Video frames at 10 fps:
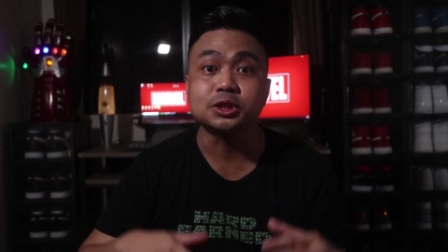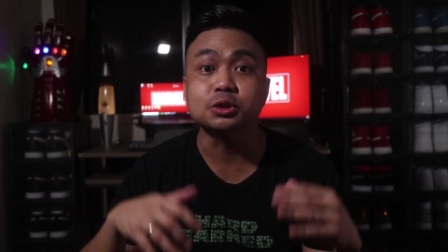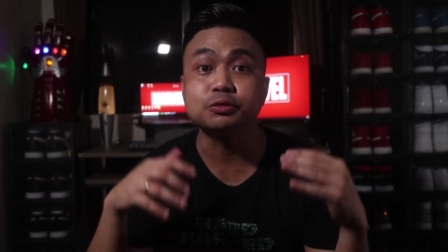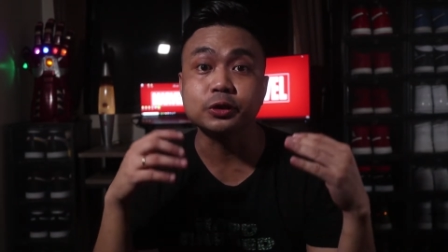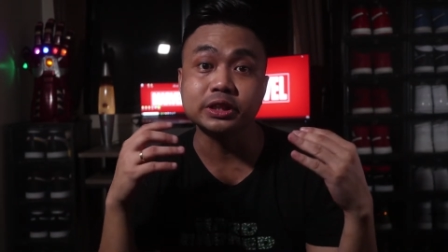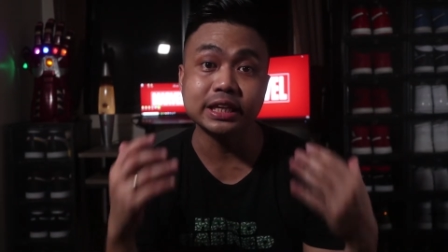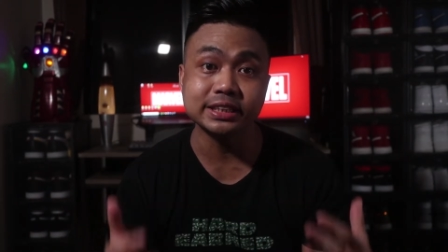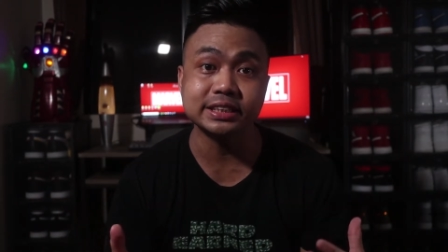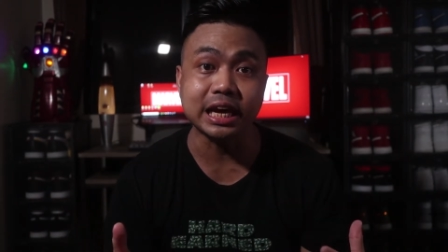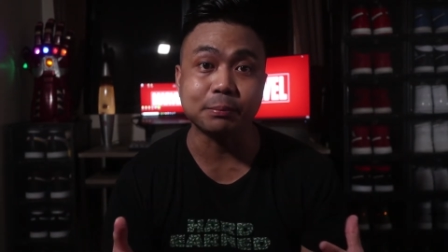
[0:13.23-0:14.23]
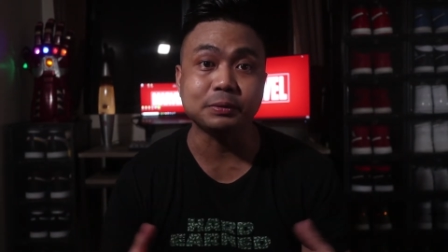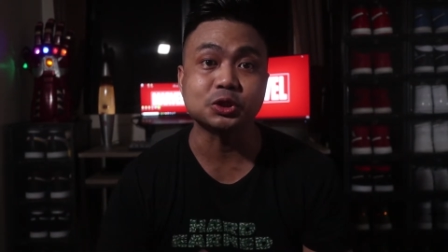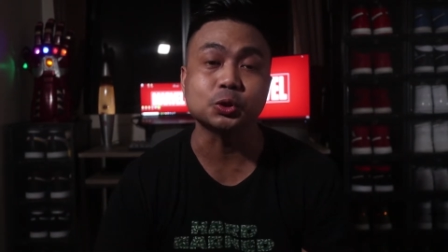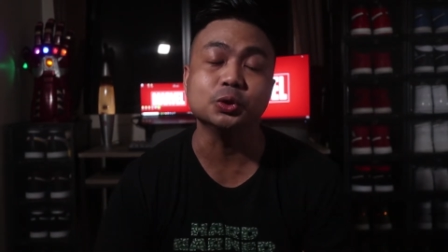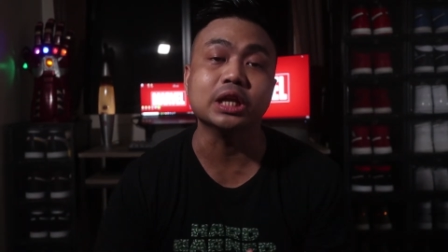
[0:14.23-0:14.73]
So for this
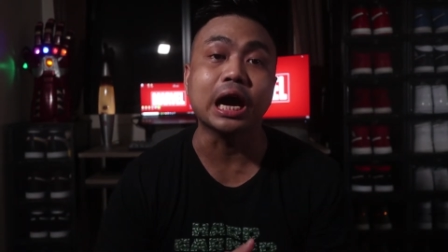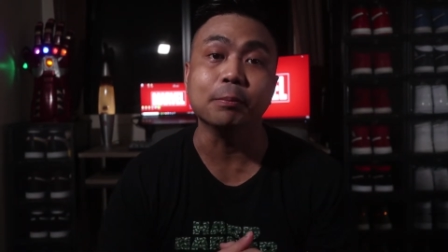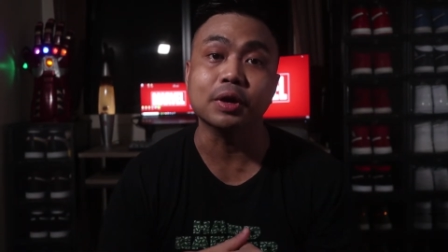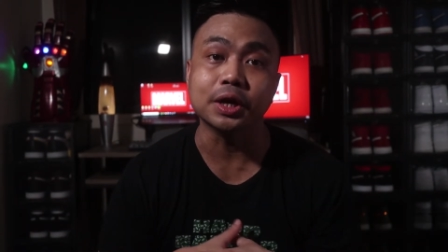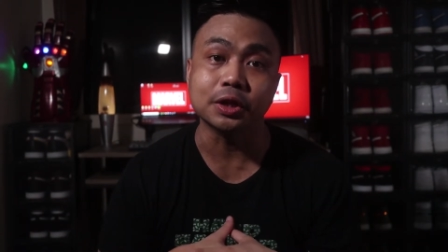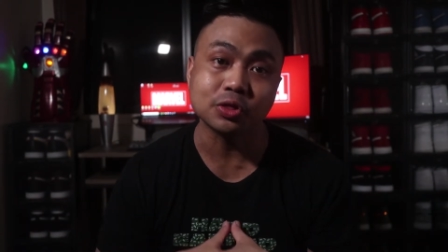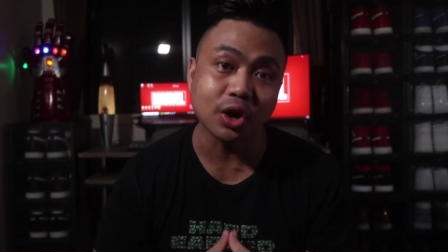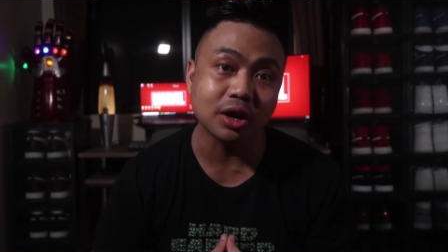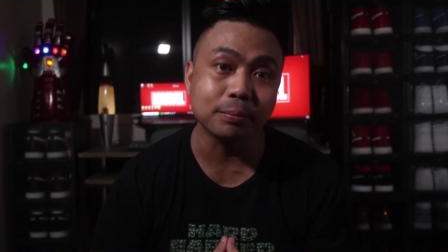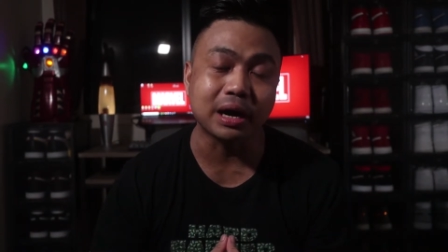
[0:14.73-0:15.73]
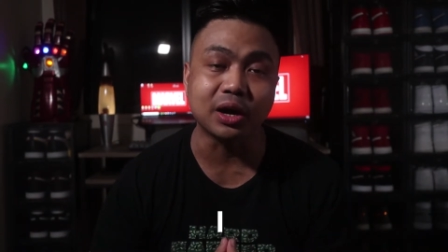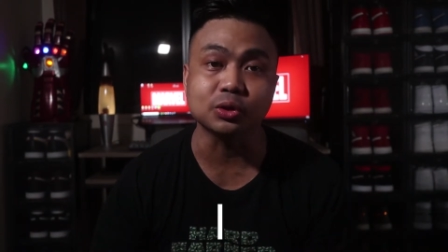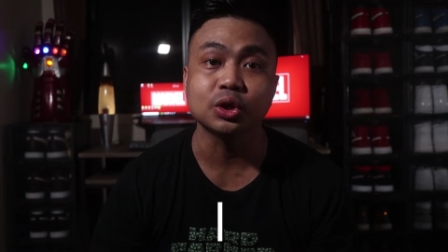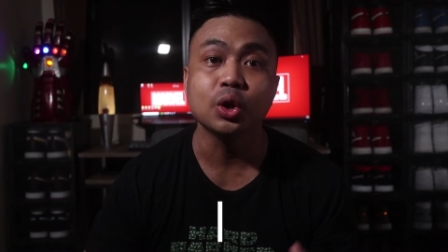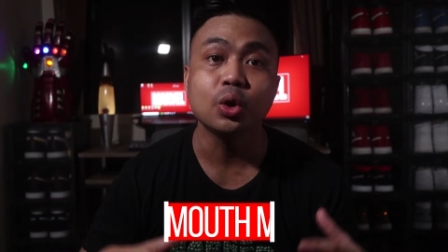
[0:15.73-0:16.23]
episode, I'm gonna talk
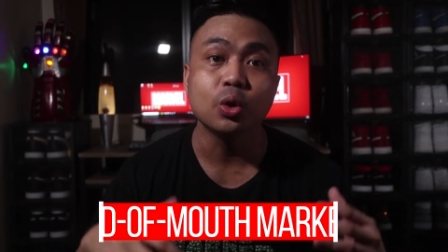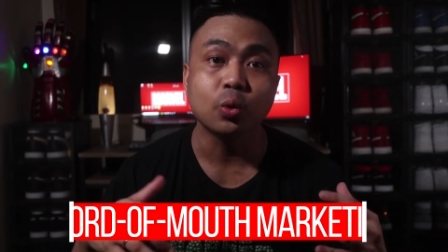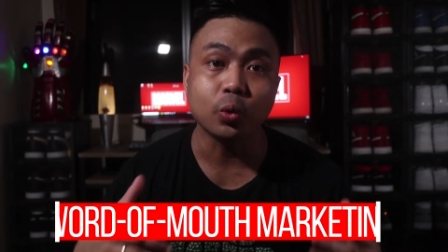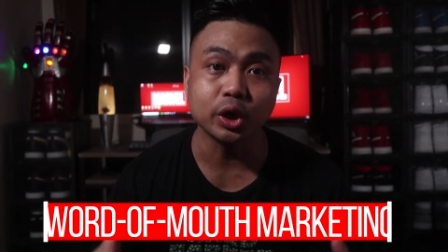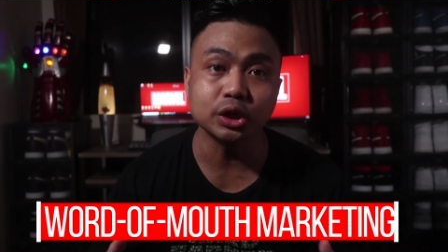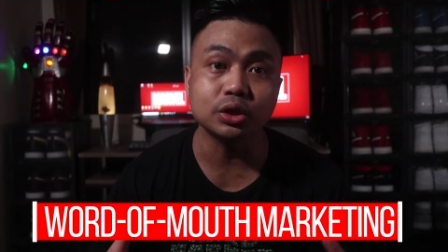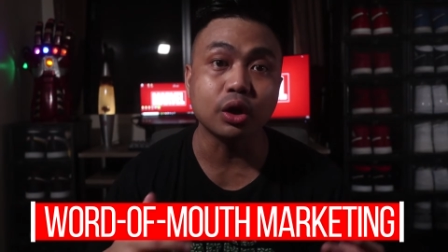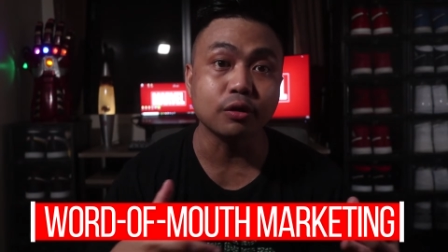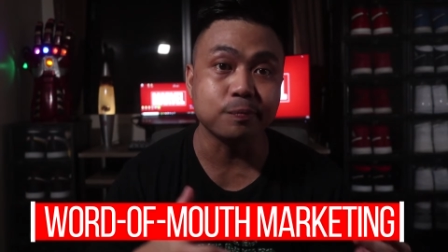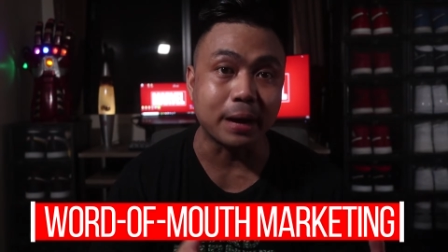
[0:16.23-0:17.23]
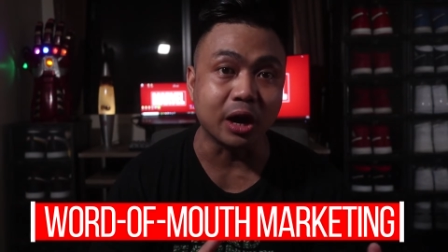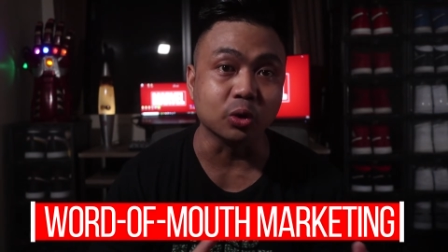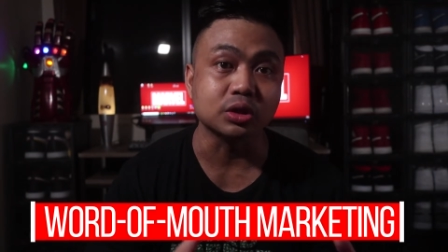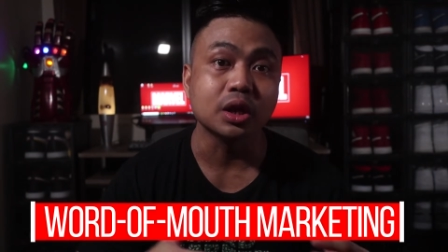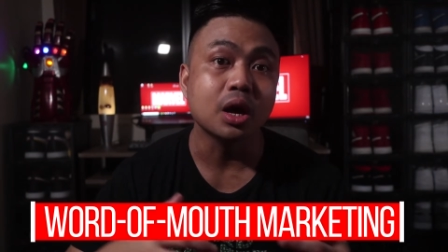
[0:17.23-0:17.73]
about word of
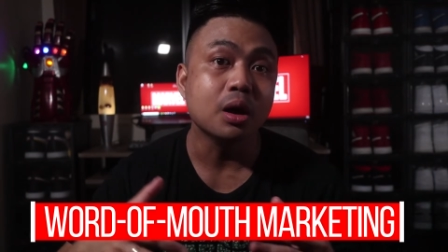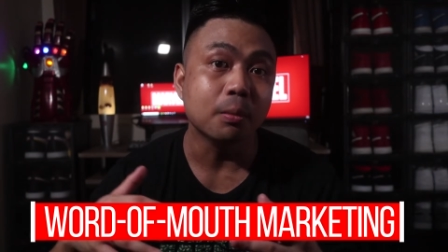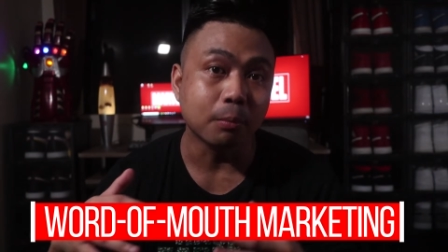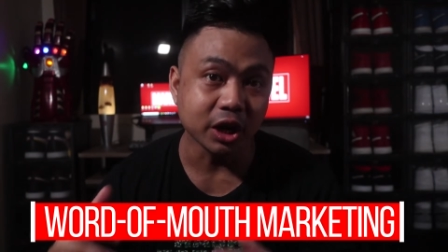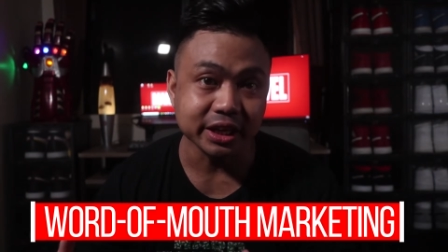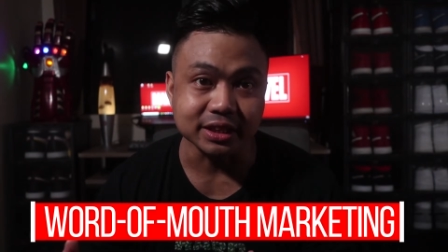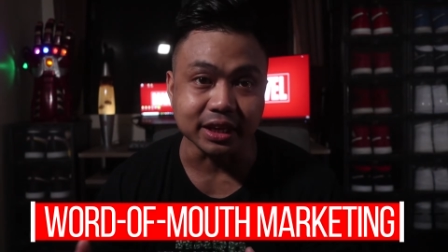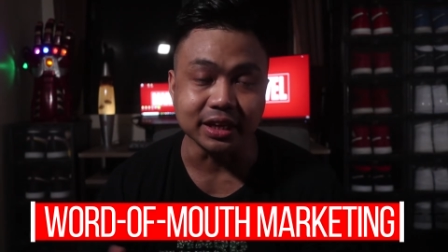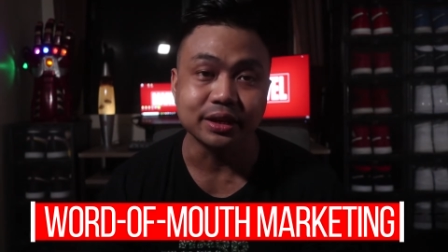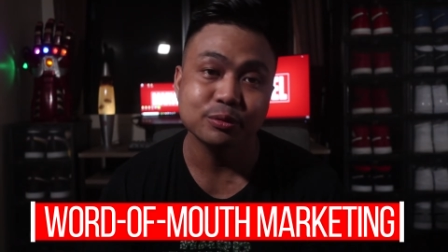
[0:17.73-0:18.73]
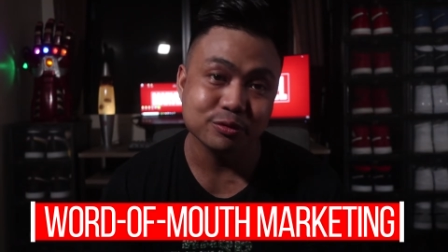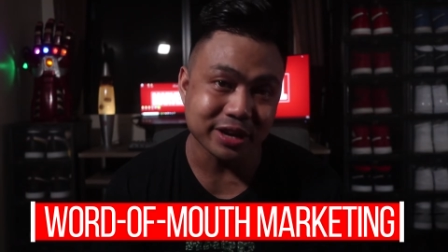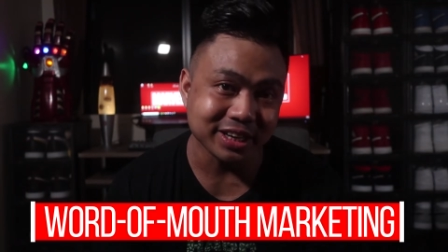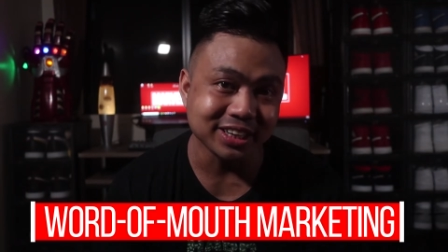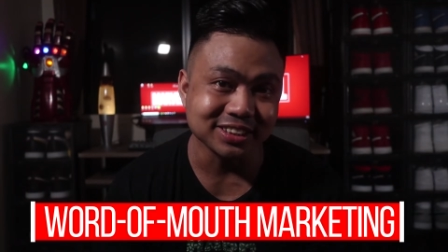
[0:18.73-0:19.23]
mouth marketing.
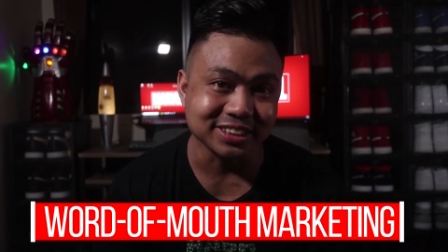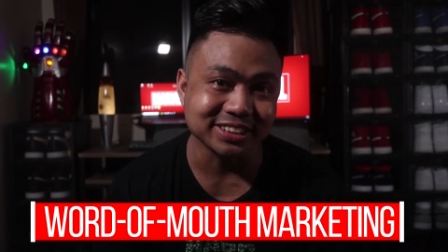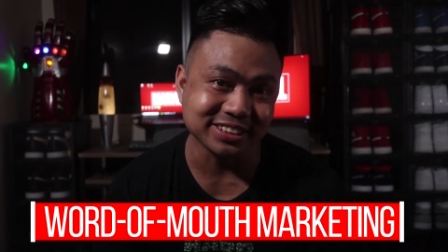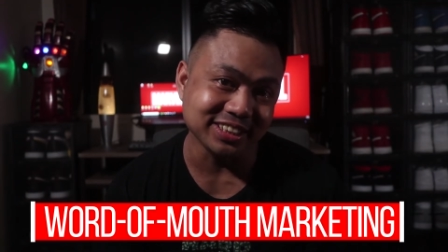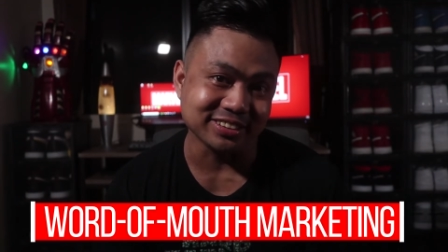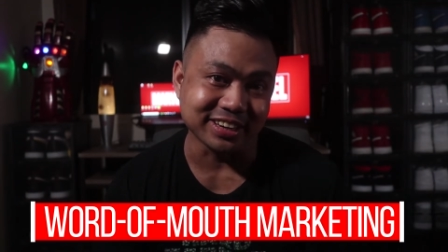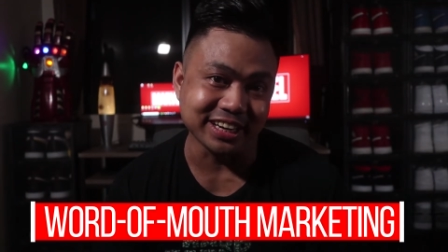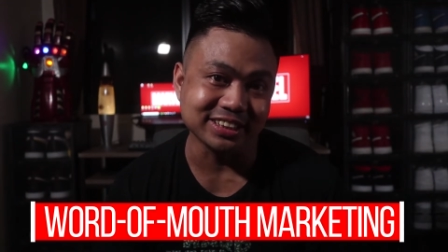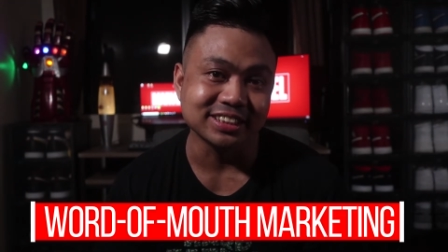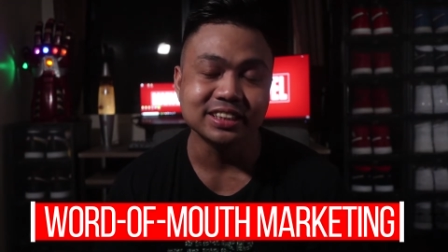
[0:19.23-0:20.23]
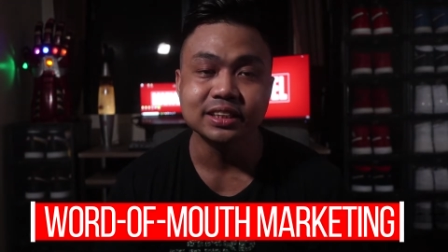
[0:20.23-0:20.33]
Very interesting, right?